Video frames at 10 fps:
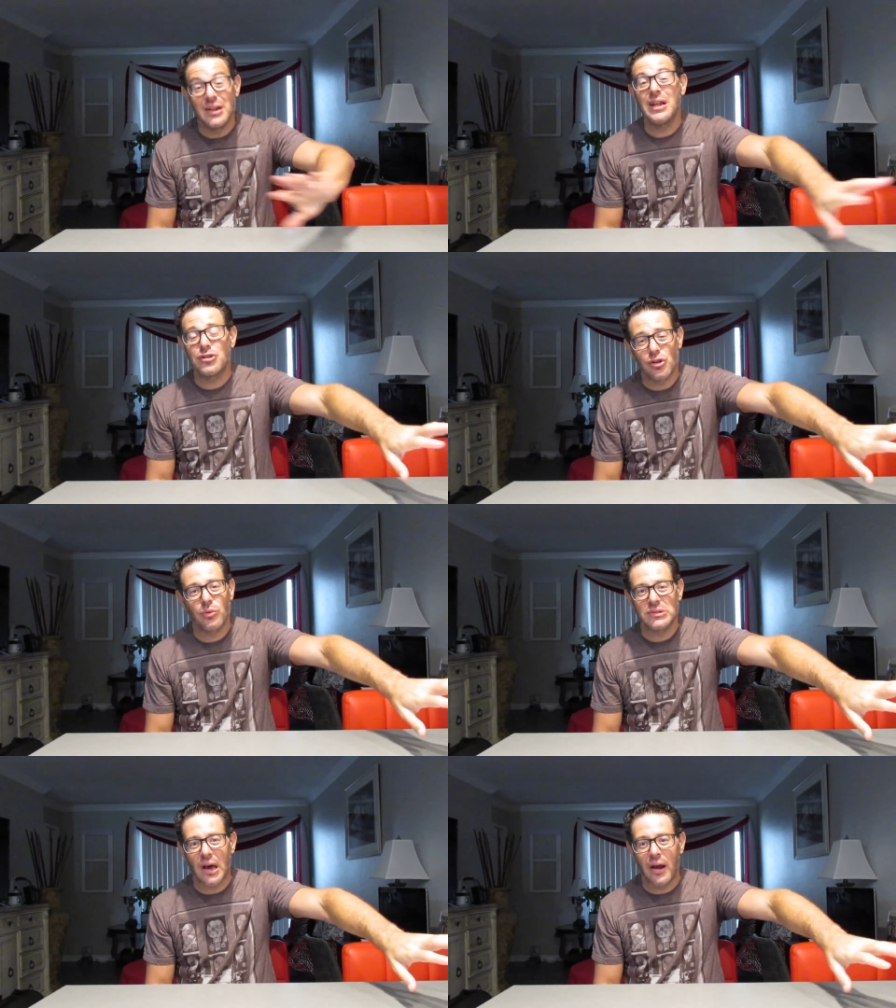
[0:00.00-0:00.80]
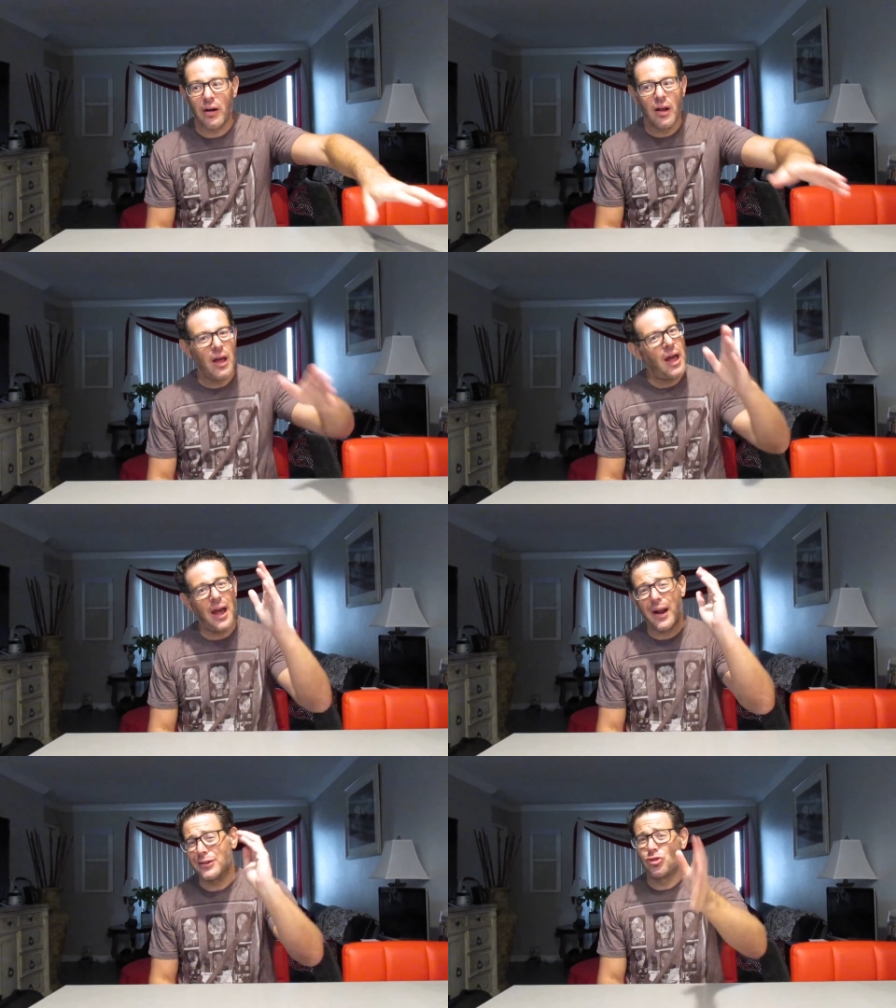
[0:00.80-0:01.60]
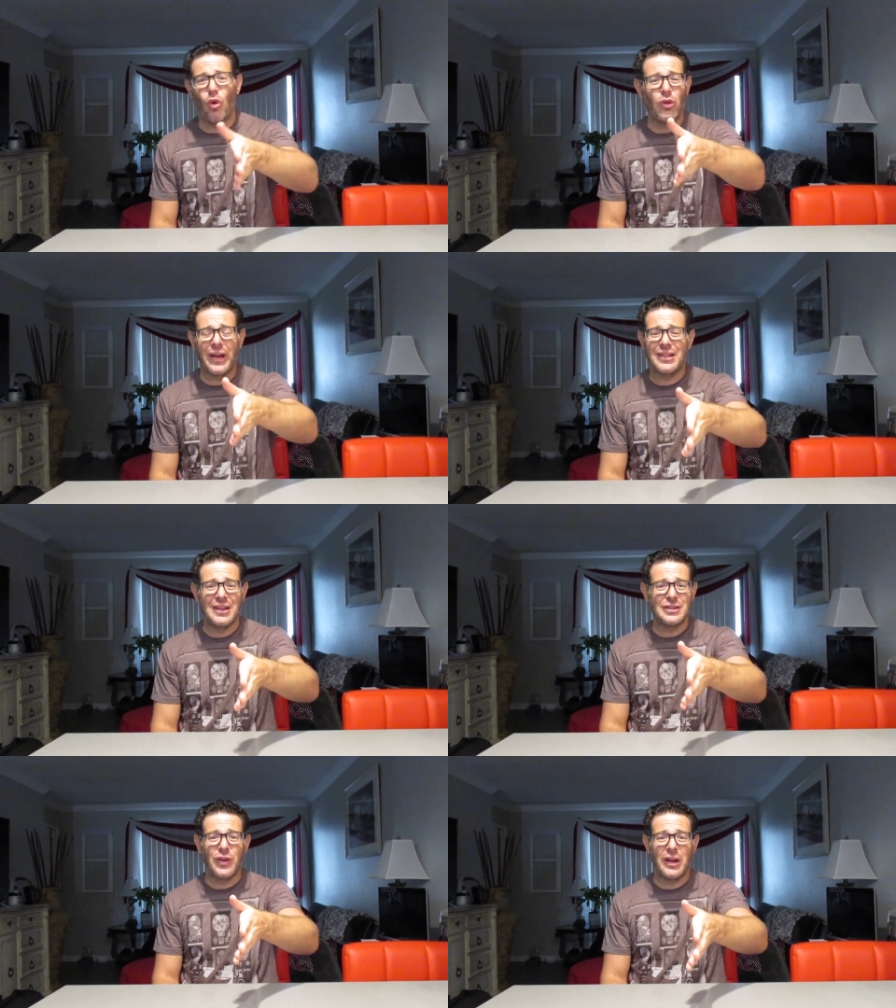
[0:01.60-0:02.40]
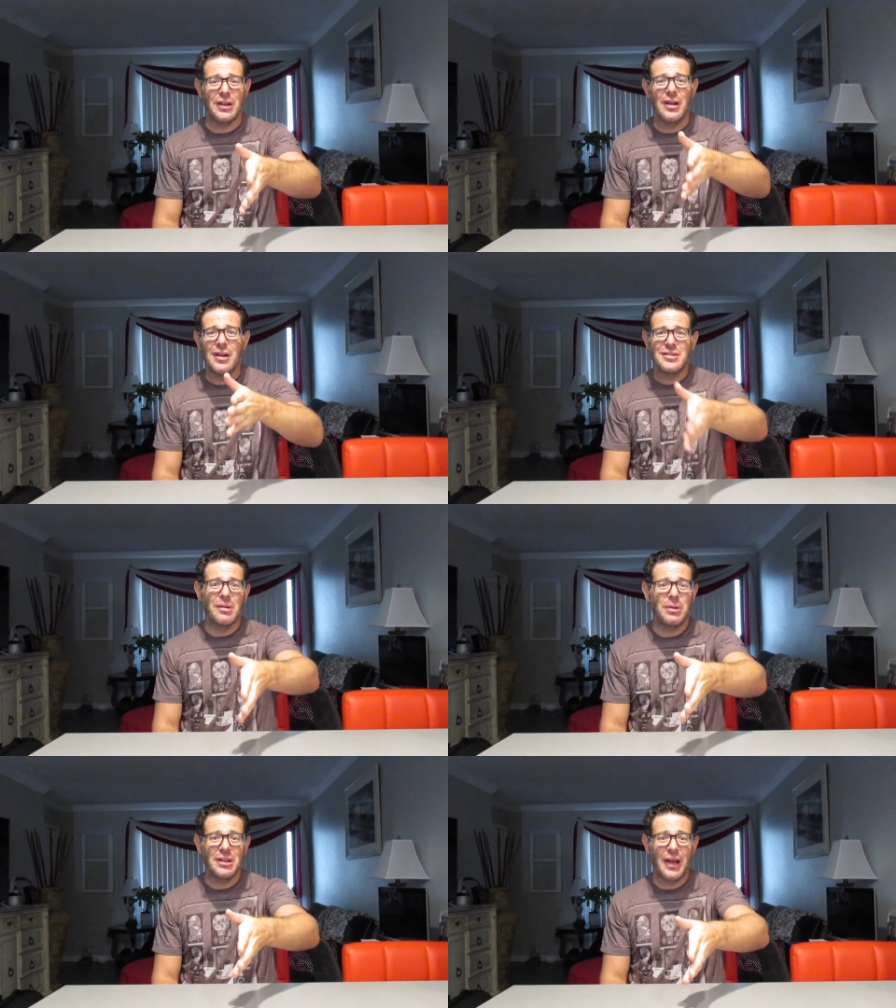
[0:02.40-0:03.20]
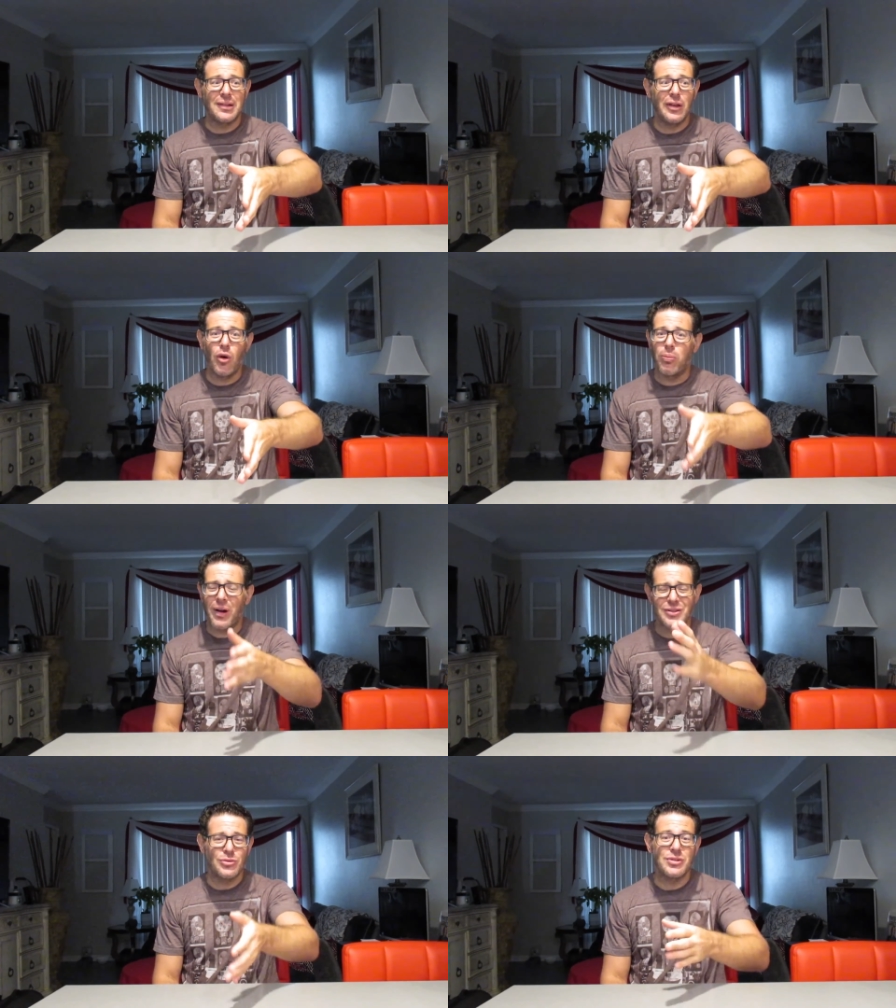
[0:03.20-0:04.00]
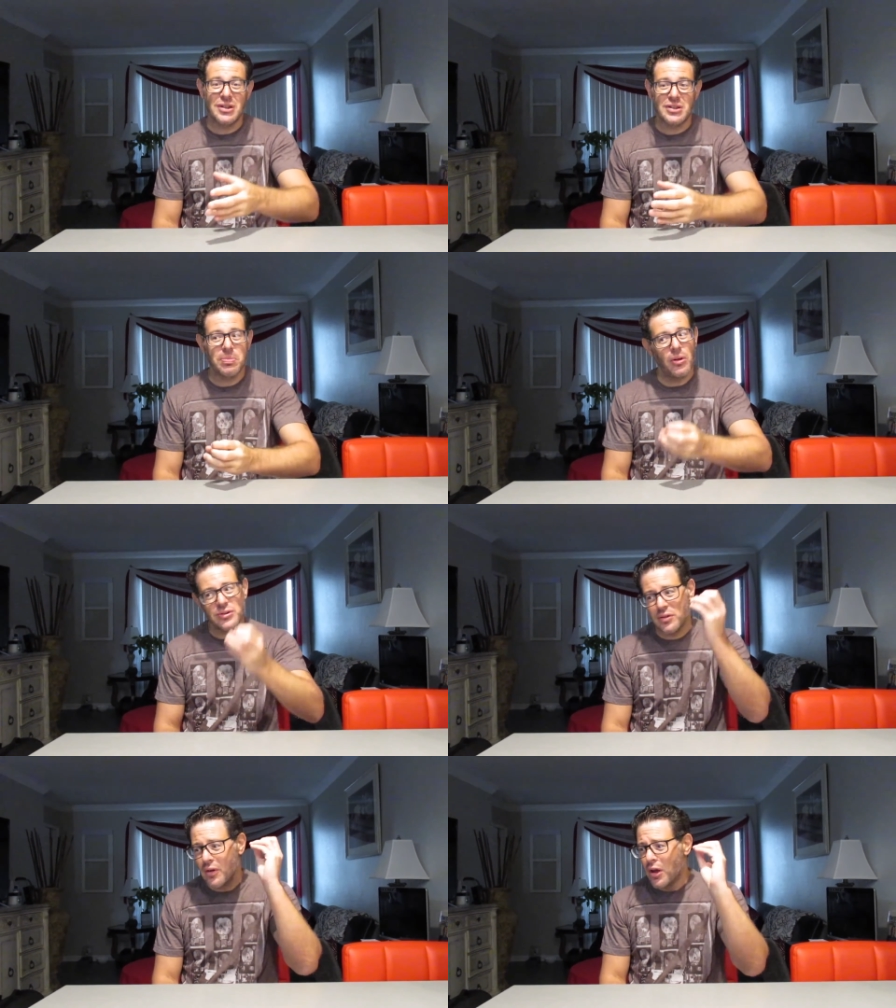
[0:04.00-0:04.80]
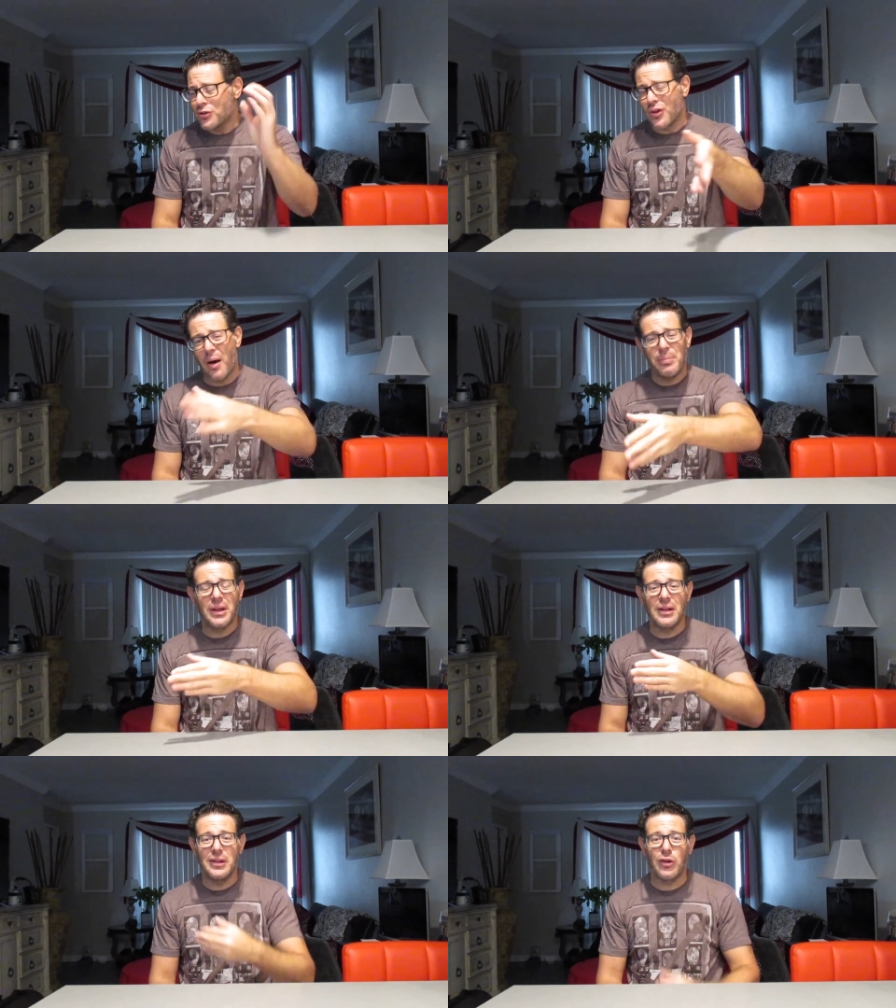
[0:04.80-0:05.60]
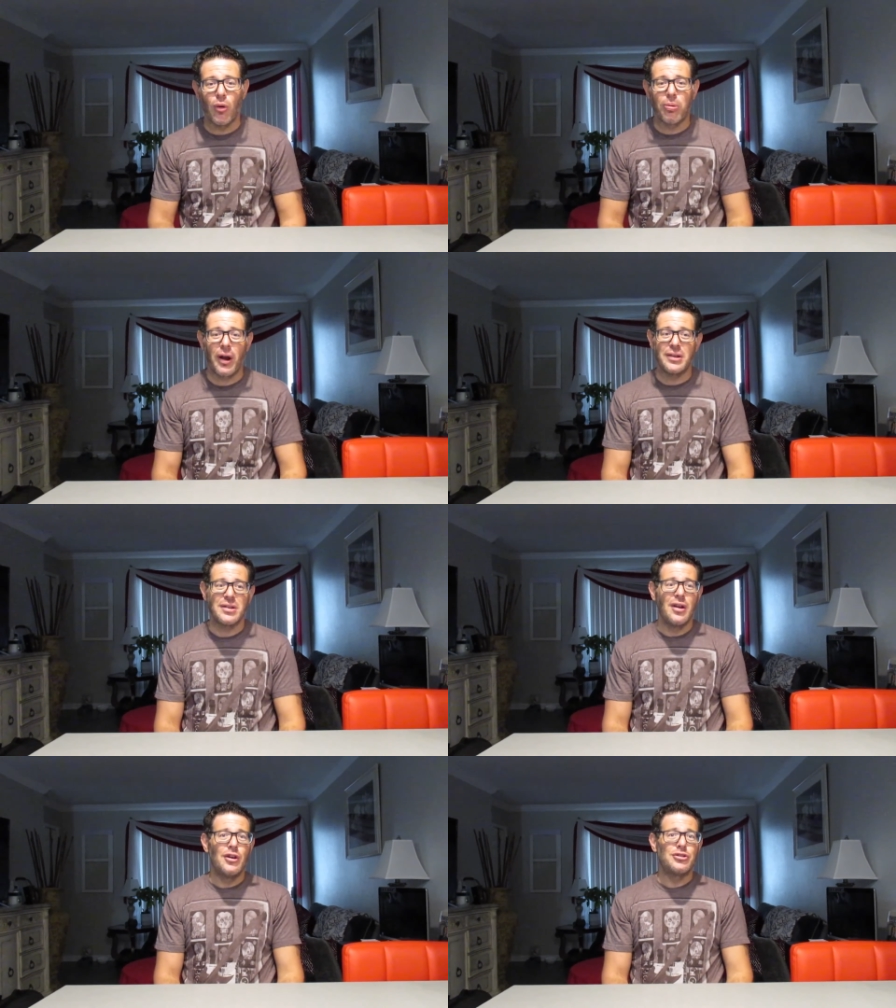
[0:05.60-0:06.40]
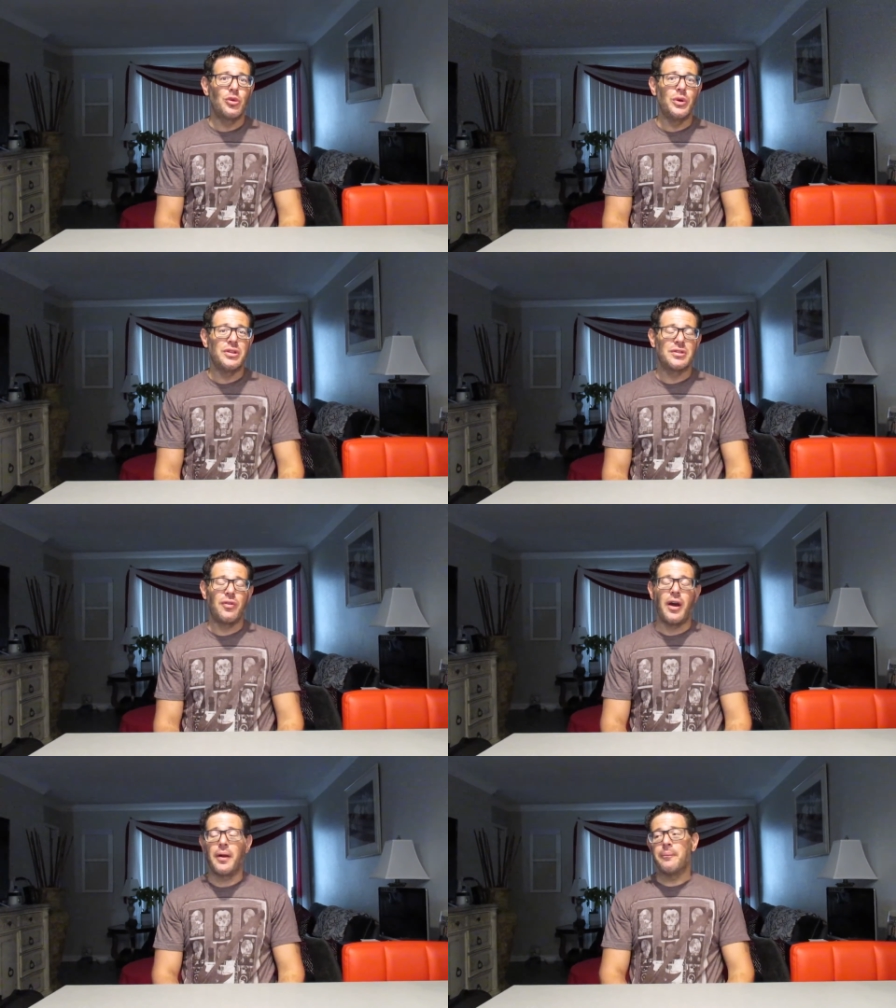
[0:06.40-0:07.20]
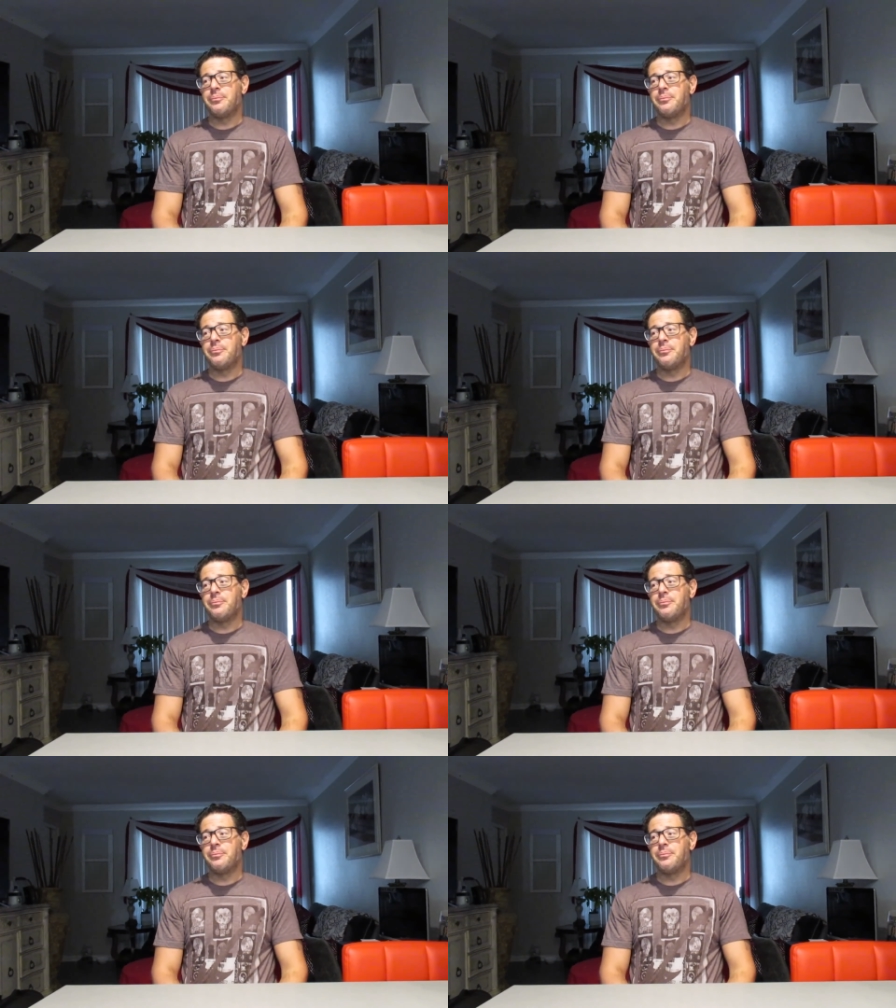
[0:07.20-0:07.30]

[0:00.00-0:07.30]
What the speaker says: needs to retire, and I don't like that he's fighting somebody like Nico Price who's explosive, so I'm picking Nico Price to win this fight.